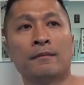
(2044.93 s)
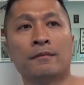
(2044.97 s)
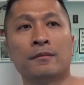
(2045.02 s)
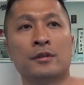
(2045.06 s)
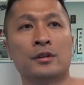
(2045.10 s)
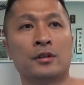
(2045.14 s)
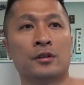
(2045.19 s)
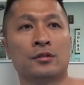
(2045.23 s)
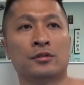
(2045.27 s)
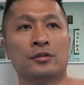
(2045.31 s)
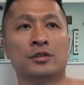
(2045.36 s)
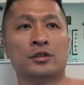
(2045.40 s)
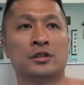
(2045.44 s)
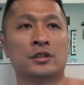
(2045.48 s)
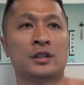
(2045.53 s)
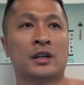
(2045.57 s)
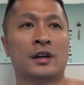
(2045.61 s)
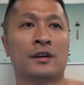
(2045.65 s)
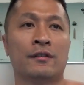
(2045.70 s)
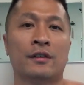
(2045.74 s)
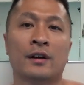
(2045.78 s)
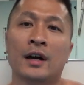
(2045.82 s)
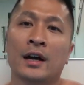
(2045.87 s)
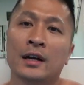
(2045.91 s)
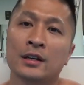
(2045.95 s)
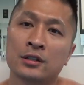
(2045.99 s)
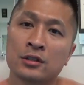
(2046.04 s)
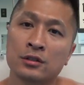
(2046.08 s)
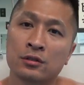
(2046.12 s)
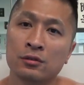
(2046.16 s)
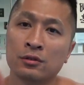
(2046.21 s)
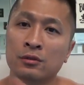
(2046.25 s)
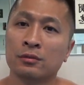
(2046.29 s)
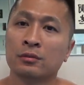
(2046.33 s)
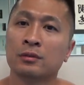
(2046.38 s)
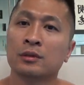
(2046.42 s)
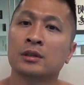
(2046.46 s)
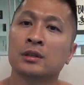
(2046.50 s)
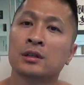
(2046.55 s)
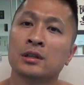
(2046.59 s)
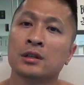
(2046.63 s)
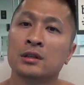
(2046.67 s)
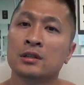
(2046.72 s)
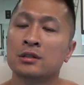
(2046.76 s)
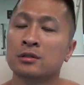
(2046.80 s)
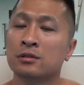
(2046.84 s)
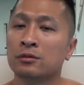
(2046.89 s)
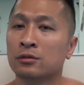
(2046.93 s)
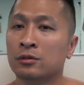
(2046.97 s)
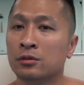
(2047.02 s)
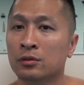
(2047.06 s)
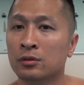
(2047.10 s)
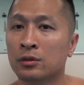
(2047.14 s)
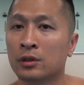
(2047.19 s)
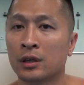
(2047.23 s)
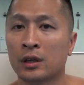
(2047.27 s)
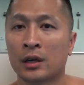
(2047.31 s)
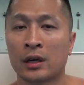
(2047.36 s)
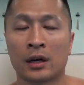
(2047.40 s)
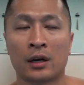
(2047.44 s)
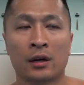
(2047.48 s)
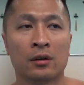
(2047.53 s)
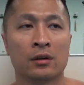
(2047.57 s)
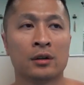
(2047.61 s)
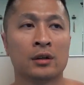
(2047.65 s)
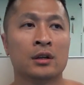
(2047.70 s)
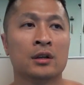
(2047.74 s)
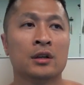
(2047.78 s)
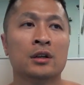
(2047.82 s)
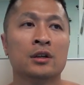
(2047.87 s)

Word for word: You know, just have high school kids duke it out.